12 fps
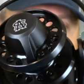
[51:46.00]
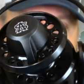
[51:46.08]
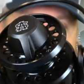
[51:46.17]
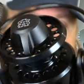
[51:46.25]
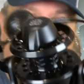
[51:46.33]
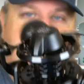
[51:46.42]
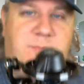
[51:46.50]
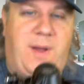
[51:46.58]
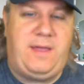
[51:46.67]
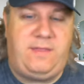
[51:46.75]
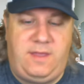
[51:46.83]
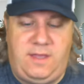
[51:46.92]
influenced
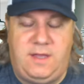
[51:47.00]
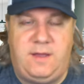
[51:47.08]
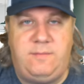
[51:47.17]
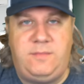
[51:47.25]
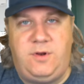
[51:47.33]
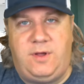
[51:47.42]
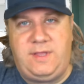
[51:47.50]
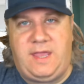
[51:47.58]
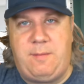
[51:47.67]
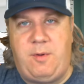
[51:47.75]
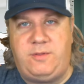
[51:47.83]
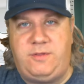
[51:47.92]
by the, um, you know how they
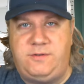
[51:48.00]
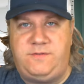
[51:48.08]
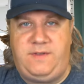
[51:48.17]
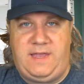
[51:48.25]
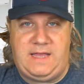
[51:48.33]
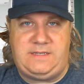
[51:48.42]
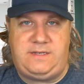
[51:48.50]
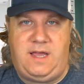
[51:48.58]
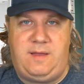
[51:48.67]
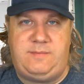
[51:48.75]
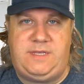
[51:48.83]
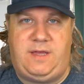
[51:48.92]
came out with those V S
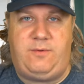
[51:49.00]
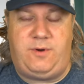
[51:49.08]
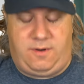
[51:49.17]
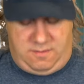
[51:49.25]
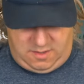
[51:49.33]
knobs that were